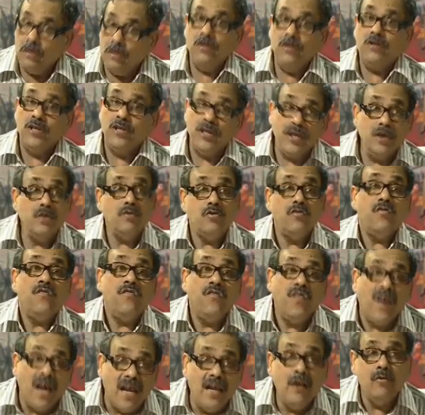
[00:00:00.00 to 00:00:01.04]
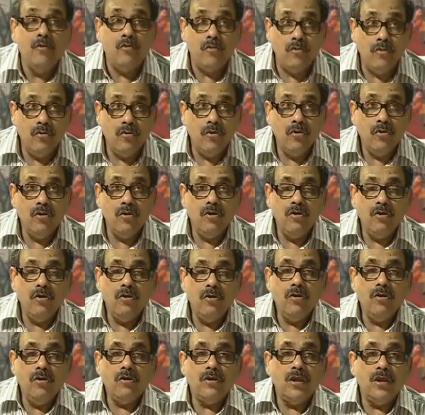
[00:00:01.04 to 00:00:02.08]
continued to value
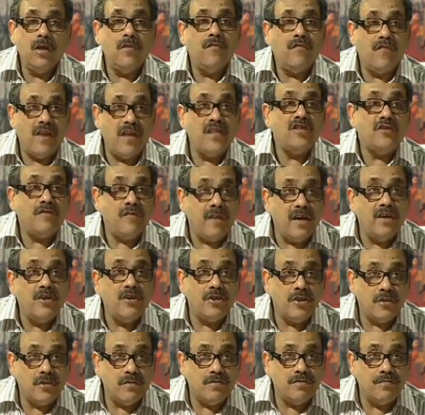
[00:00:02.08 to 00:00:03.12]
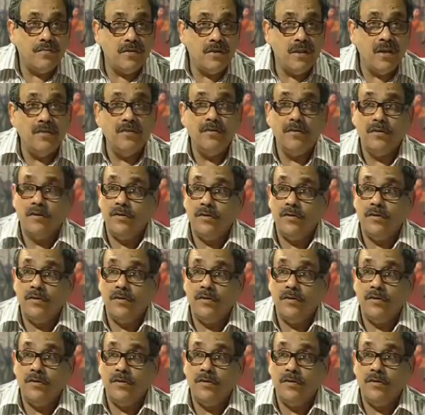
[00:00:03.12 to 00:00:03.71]
the French friendship. They